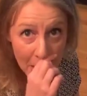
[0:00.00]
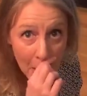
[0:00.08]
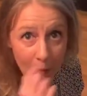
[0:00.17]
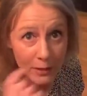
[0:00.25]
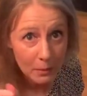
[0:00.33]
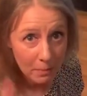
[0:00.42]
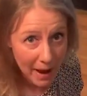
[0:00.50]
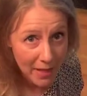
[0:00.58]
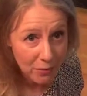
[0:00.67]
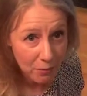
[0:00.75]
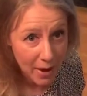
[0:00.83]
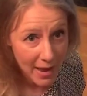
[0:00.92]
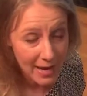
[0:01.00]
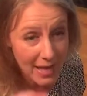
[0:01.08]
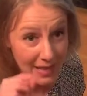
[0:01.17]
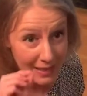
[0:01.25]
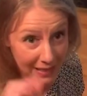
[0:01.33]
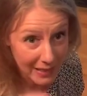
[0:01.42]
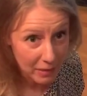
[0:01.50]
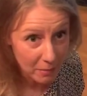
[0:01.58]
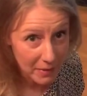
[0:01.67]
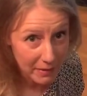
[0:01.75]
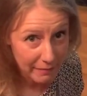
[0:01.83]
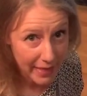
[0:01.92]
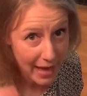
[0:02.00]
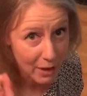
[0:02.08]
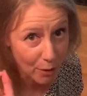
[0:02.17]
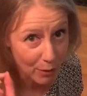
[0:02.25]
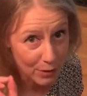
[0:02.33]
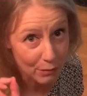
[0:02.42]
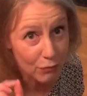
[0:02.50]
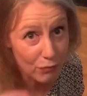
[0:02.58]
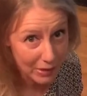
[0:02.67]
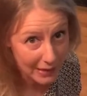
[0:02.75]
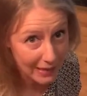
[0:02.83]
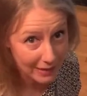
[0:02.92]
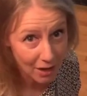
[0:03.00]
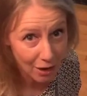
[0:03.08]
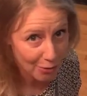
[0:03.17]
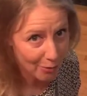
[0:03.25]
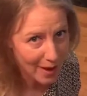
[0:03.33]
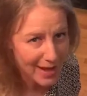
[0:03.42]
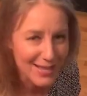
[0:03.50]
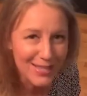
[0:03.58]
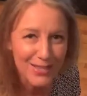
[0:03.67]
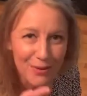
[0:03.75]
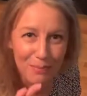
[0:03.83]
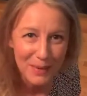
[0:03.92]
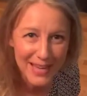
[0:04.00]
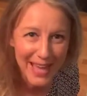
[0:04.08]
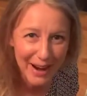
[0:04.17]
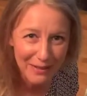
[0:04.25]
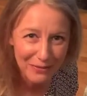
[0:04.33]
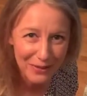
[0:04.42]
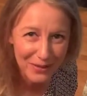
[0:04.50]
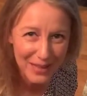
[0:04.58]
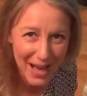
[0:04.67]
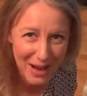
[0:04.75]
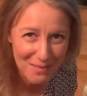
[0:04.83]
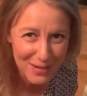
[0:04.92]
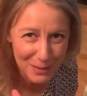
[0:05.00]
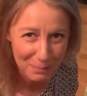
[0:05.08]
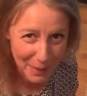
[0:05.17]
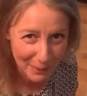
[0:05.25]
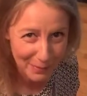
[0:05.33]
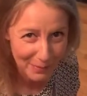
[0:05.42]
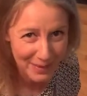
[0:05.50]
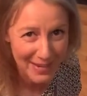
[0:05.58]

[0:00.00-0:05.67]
which, by the way, a little bit of that goes a really long way. So be careful with how much peppermint